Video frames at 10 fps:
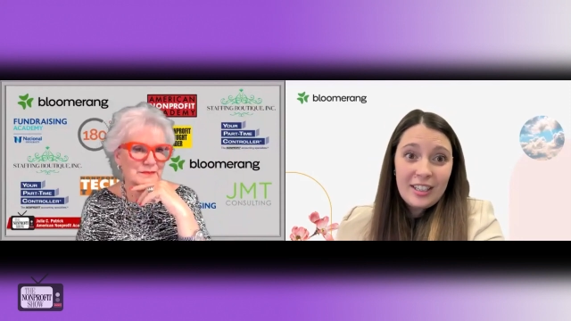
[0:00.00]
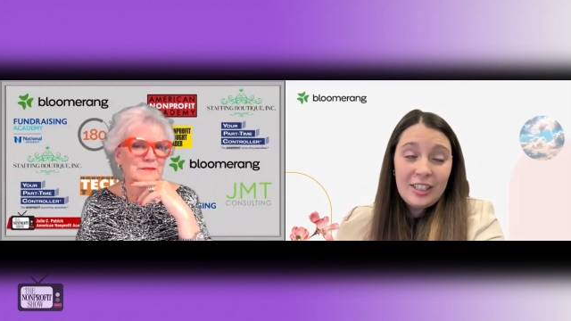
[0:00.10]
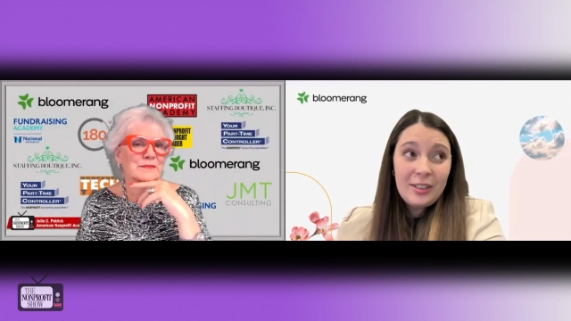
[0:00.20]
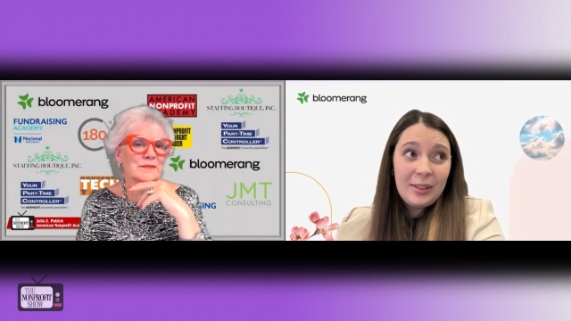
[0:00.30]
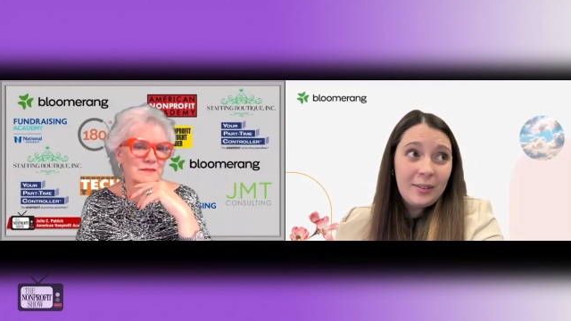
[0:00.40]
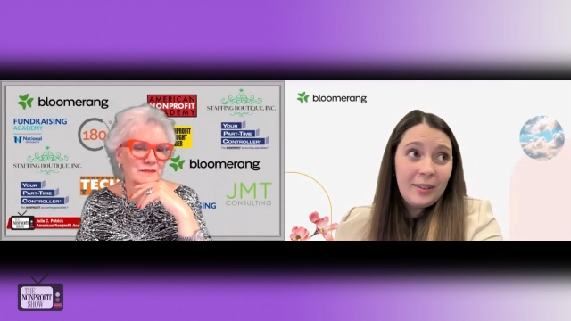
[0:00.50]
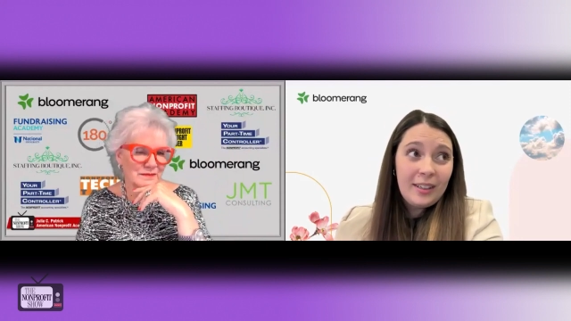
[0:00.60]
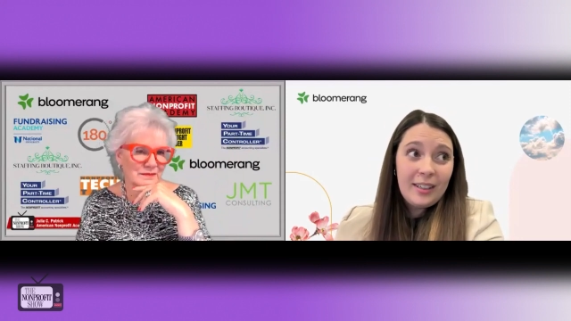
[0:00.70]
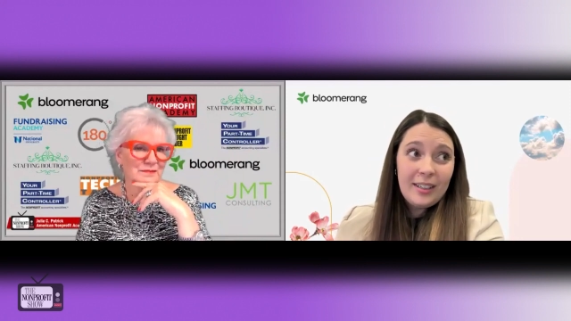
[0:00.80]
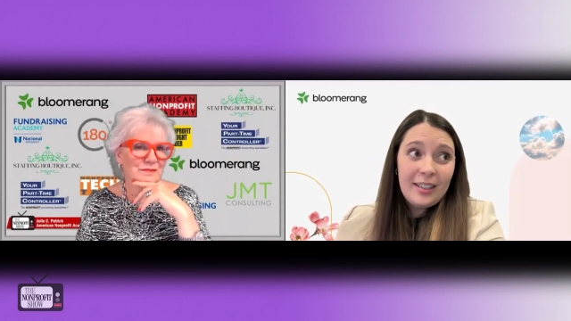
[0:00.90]
Speaker 1: you know,
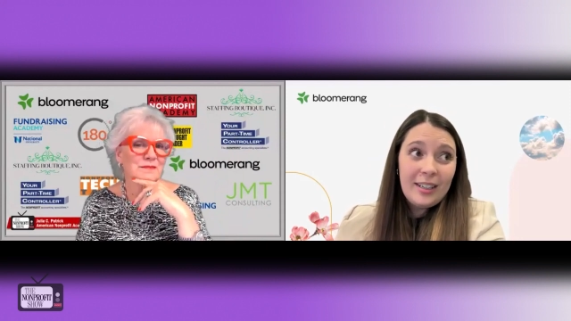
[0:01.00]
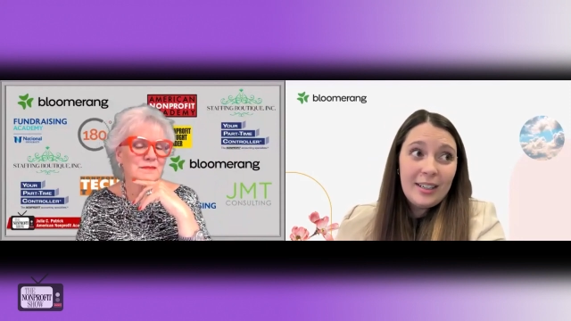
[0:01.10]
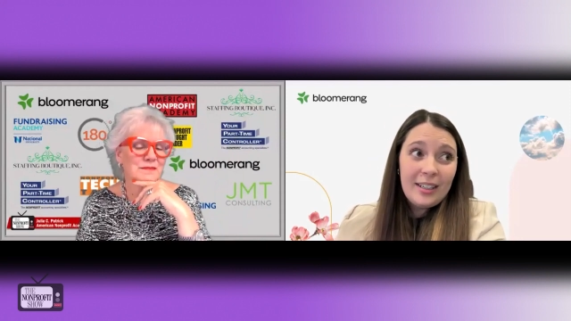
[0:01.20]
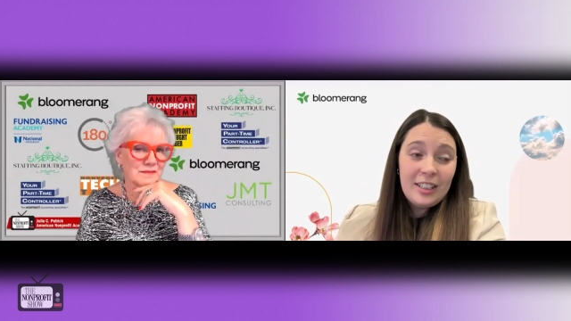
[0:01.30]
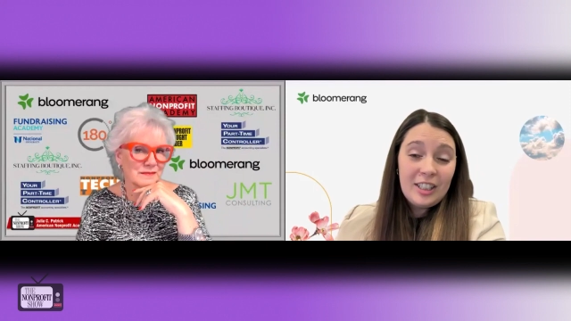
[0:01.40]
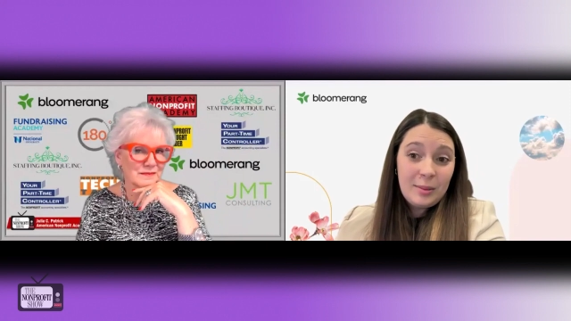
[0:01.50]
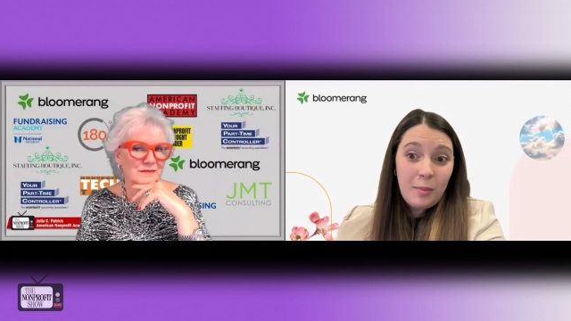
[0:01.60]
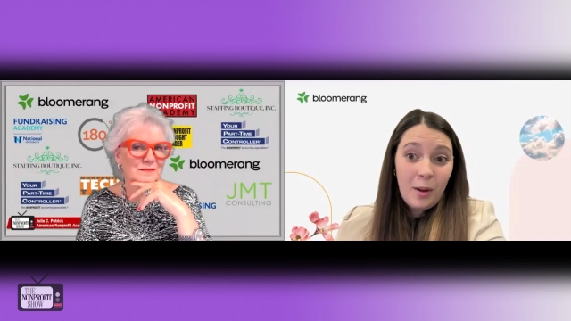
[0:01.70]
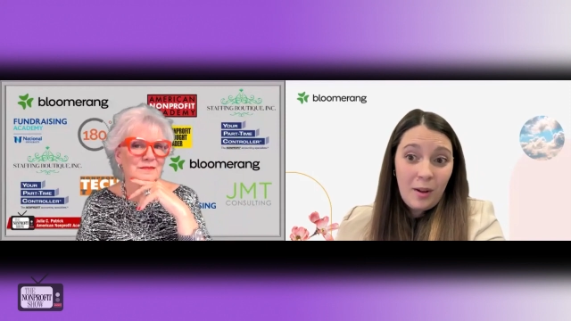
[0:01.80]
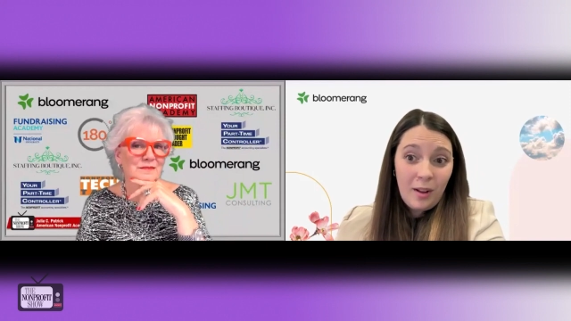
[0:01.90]

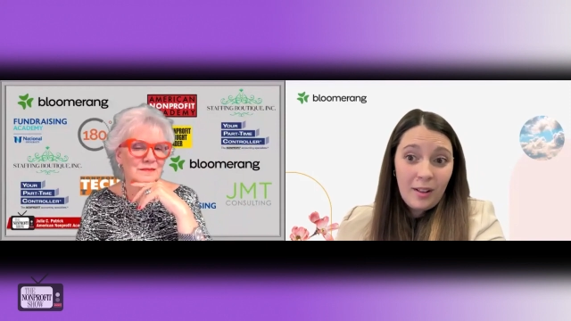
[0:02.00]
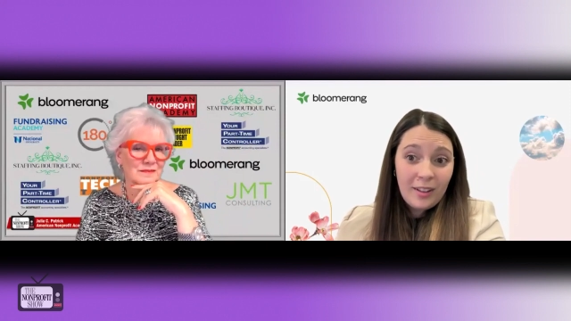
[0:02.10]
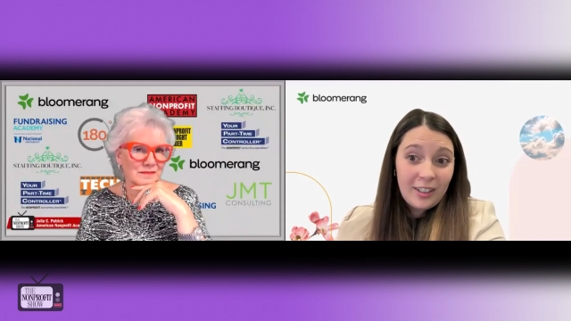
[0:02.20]
small